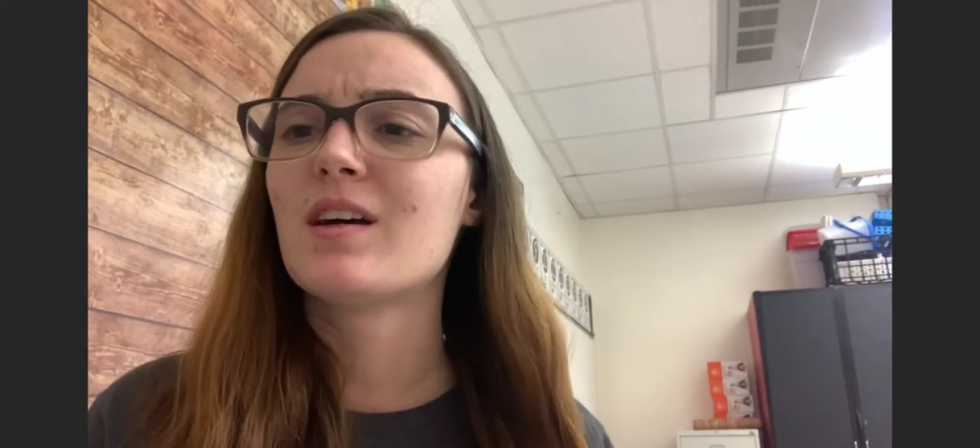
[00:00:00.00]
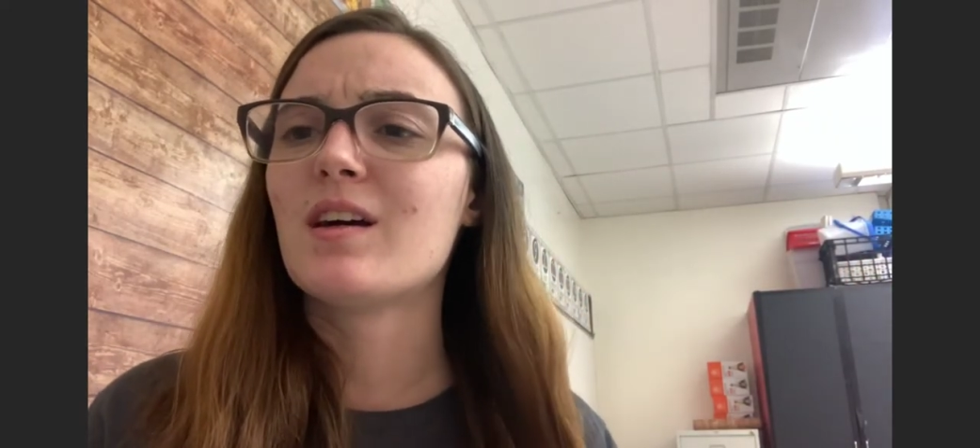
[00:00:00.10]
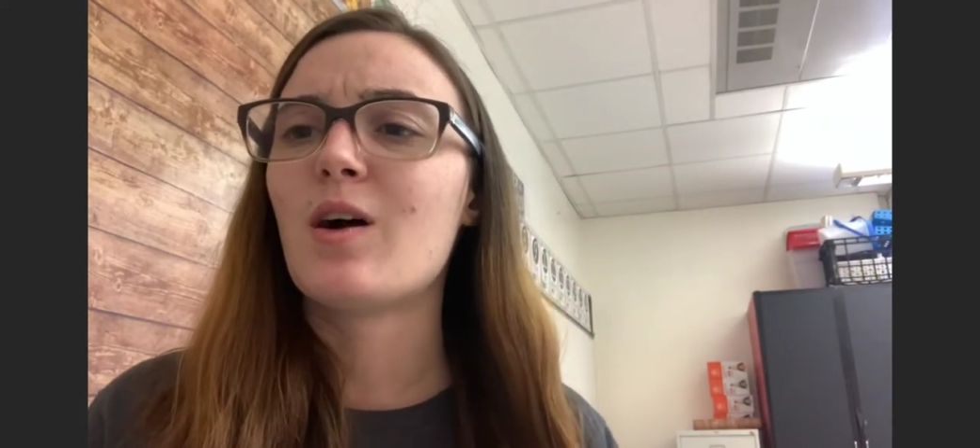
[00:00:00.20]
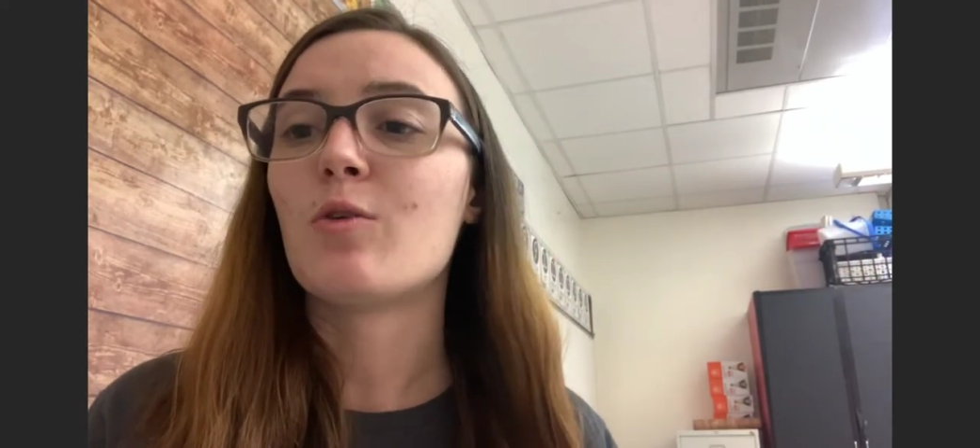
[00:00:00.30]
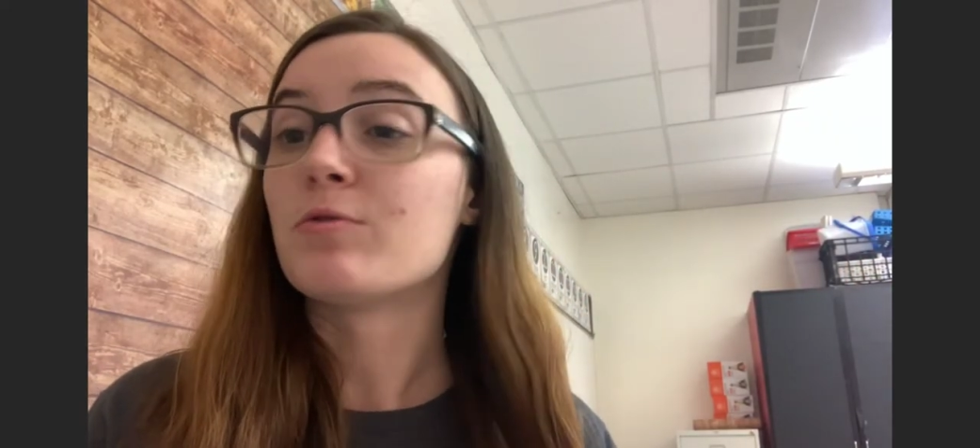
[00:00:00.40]

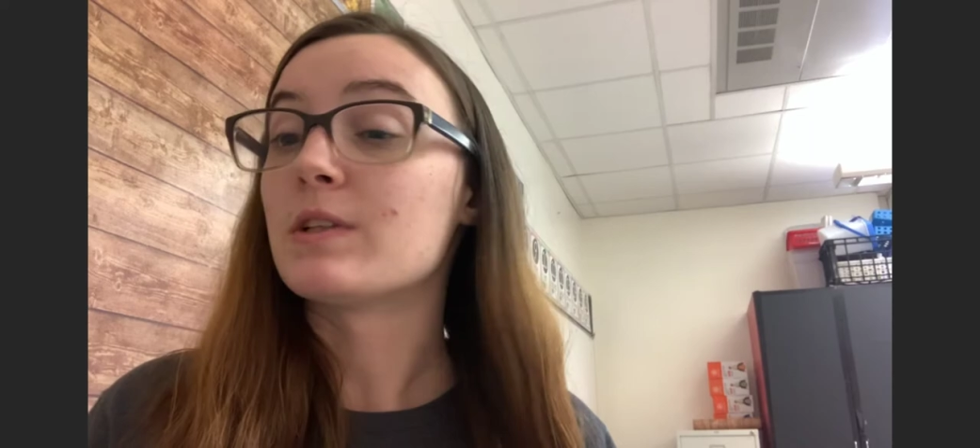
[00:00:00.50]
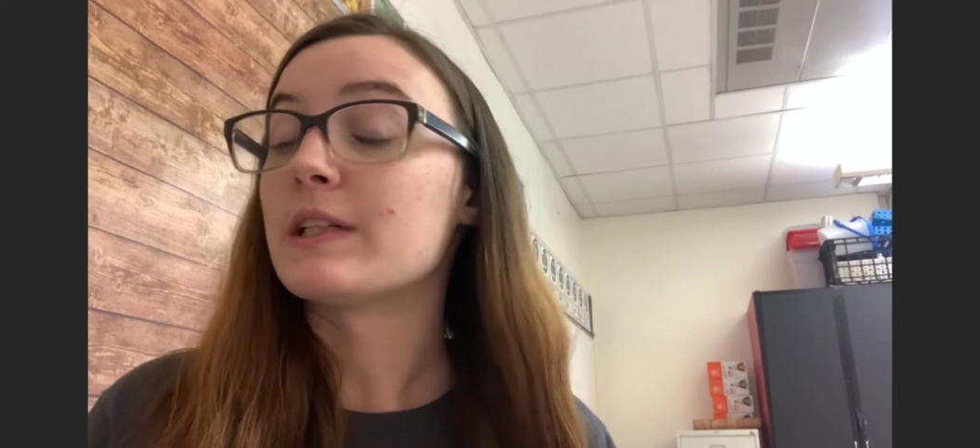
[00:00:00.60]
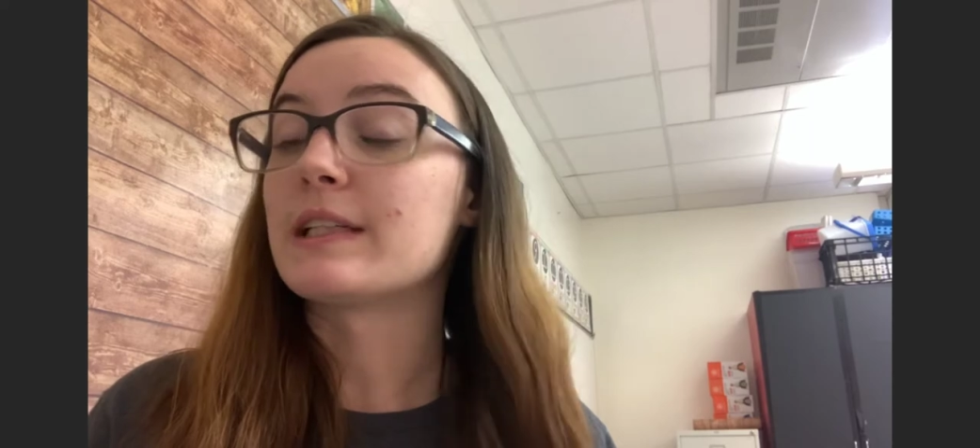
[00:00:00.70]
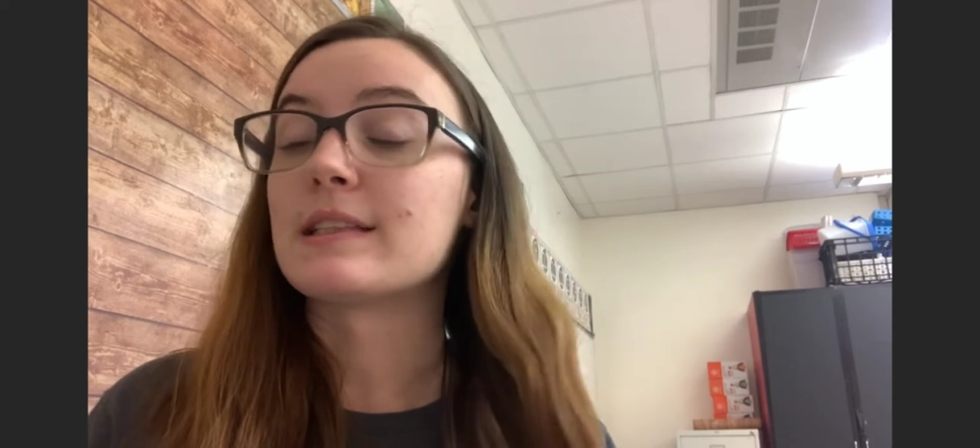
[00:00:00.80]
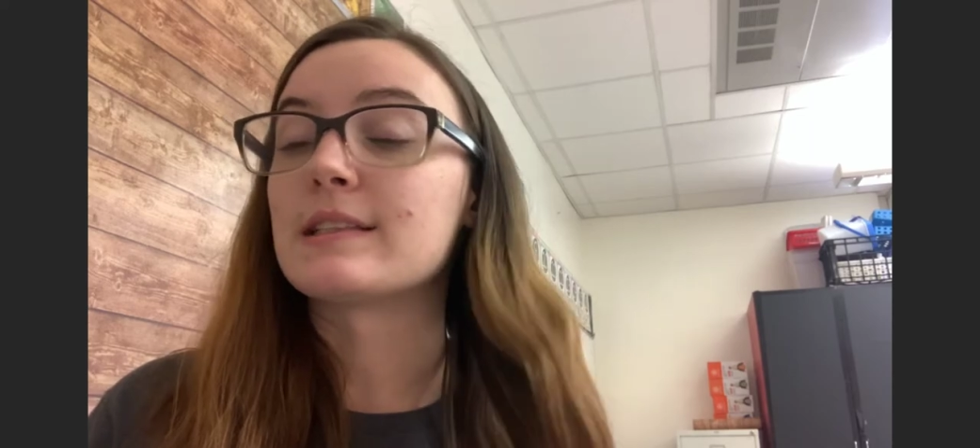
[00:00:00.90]

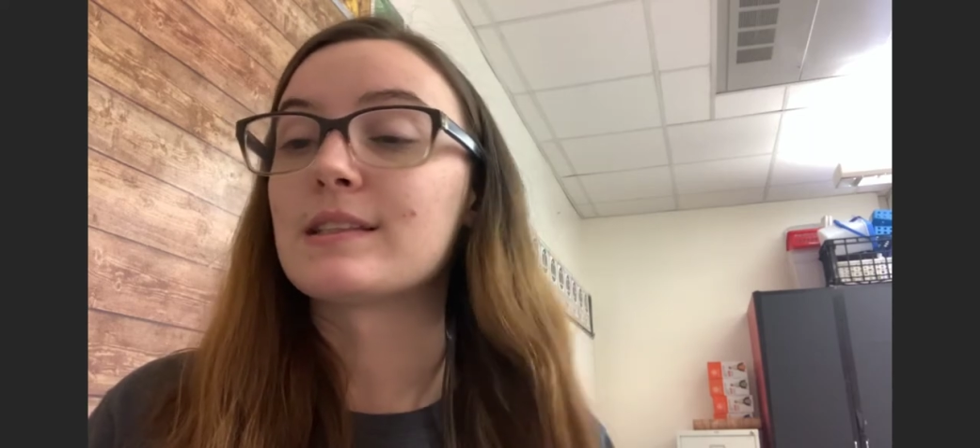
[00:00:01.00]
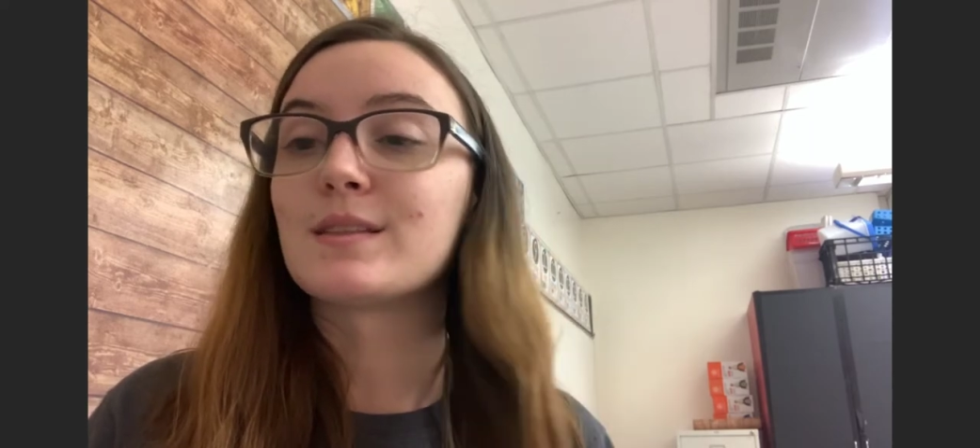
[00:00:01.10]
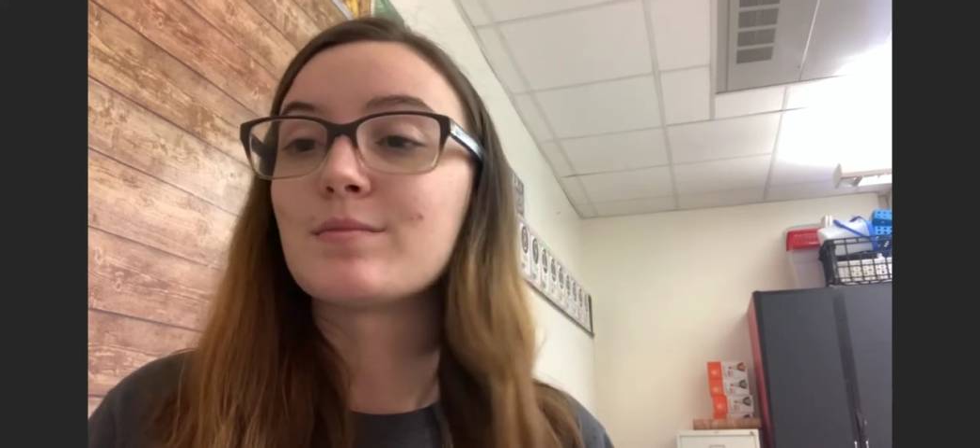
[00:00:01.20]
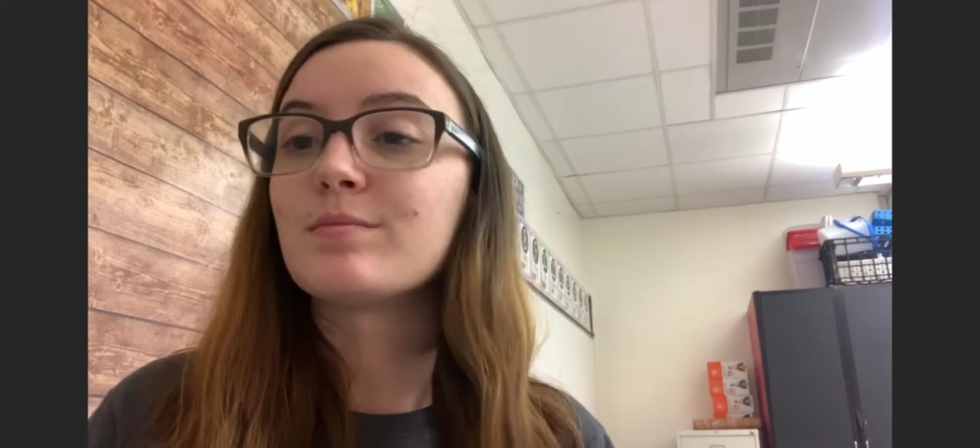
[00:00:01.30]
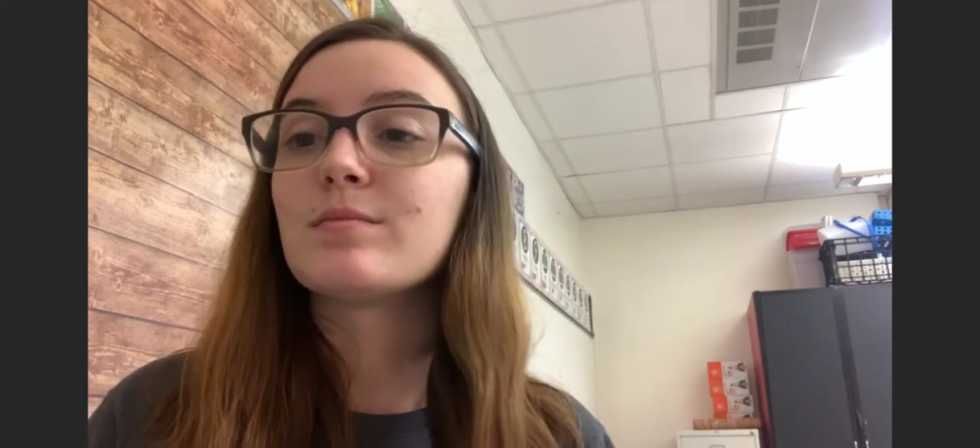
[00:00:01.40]
Hopefully
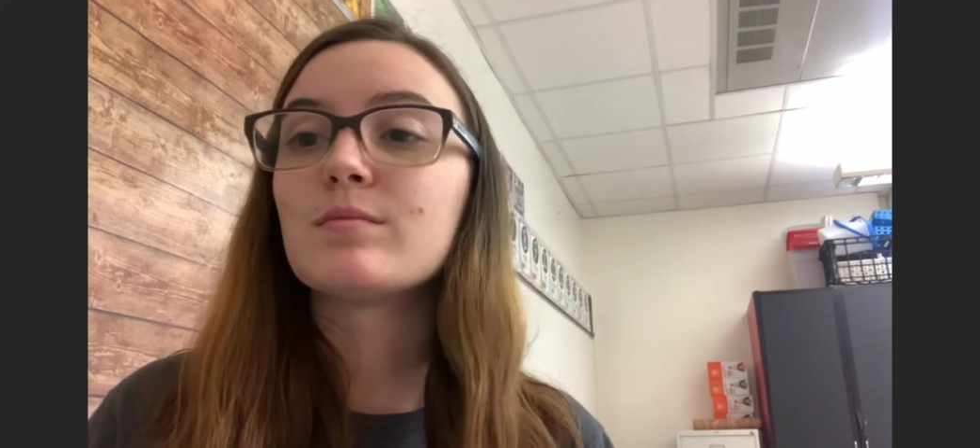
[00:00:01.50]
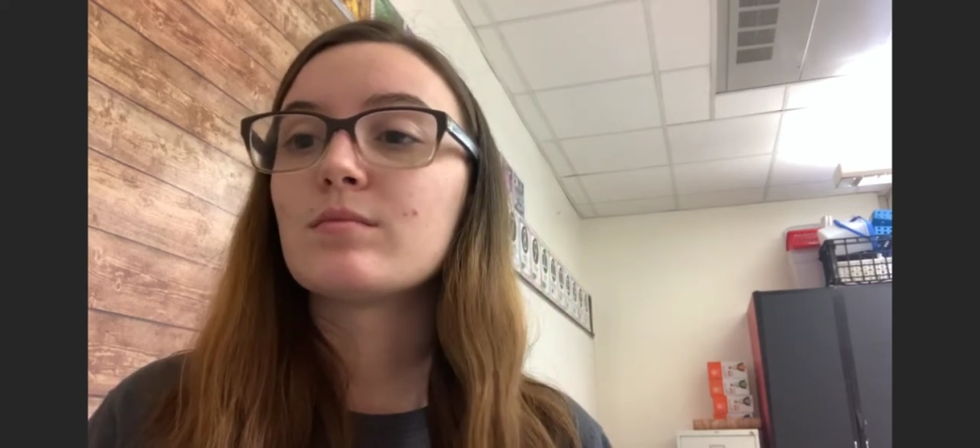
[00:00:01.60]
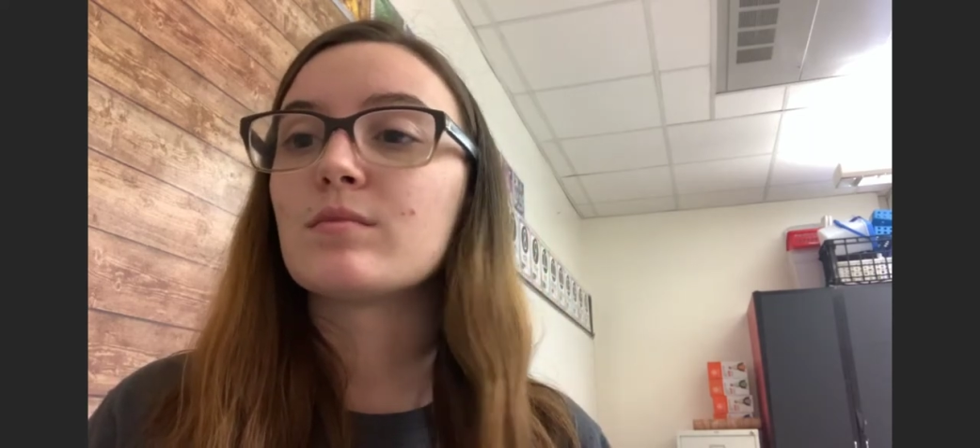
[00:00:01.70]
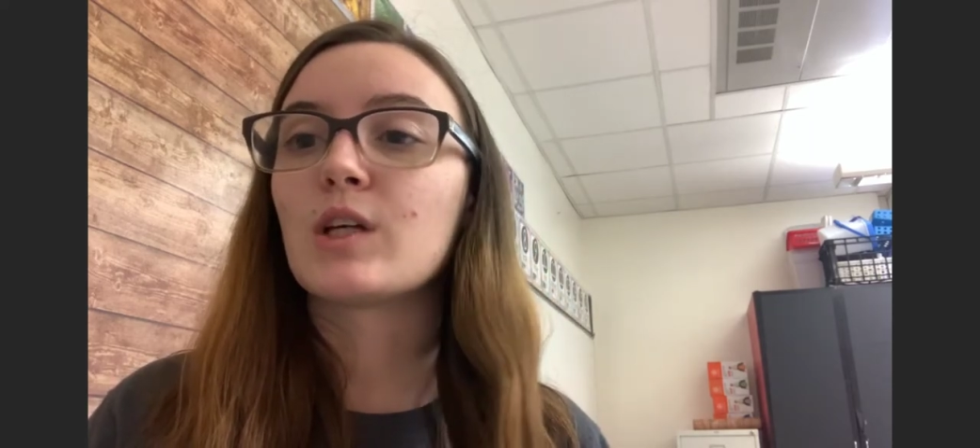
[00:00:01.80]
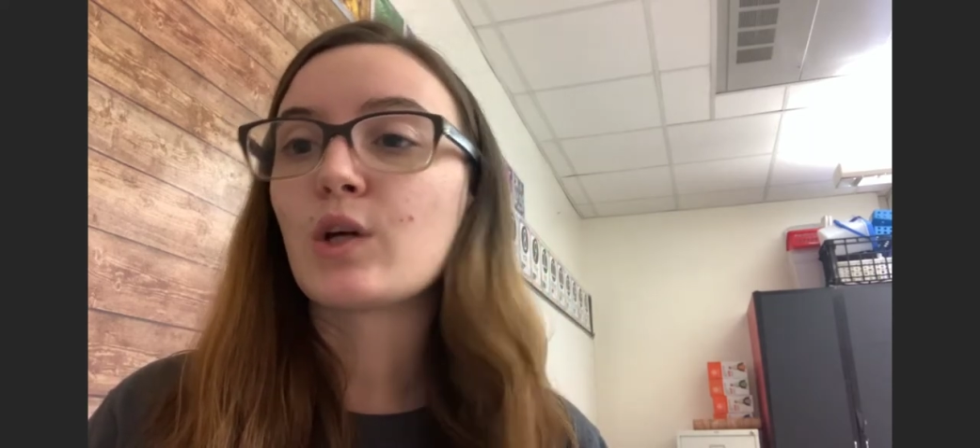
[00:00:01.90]
it's a